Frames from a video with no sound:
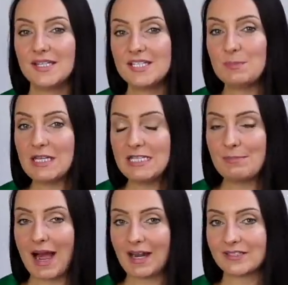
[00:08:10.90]
speedy
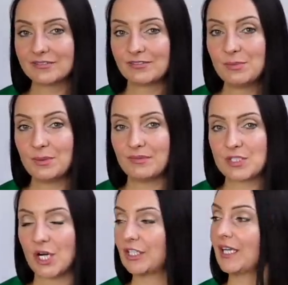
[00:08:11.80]
bag from Louis
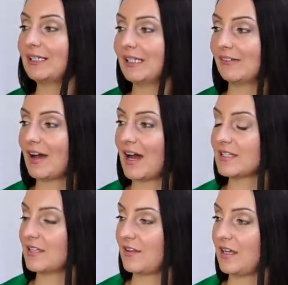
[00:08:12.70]
Vuitton. I have
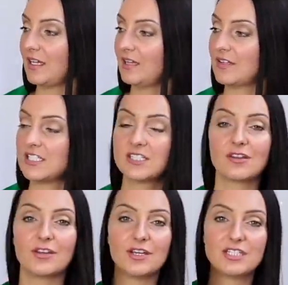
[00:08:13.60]
had the, this is the
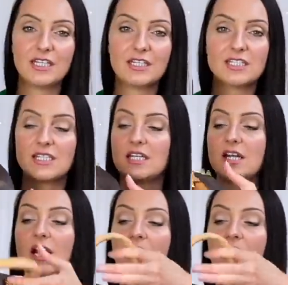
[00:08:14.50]
30, this is in